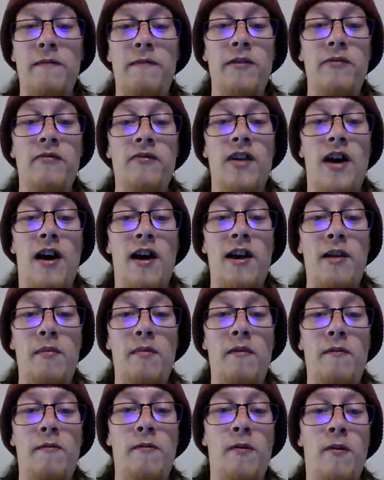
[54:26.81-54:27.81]
if you've died
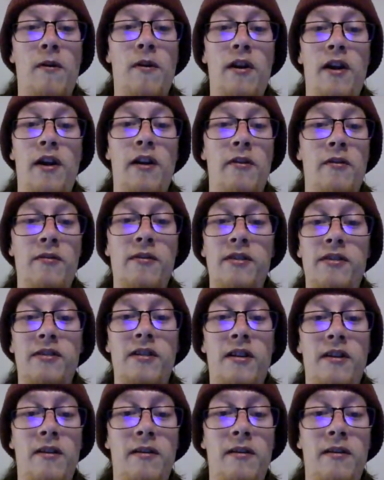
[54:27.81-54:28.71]
before. It's